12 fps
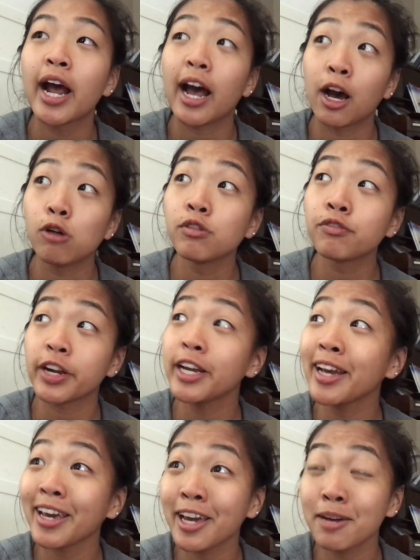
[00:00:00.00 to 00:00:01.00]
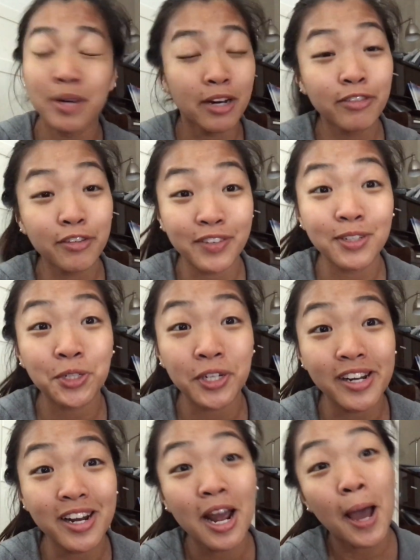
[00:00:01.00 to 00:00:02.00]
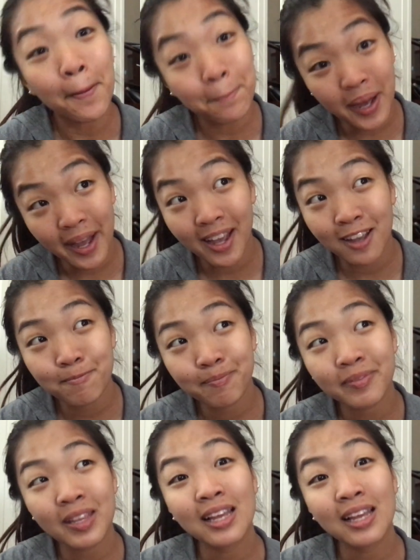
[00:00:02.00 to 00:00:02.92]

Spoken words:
how afraid I am of the future, but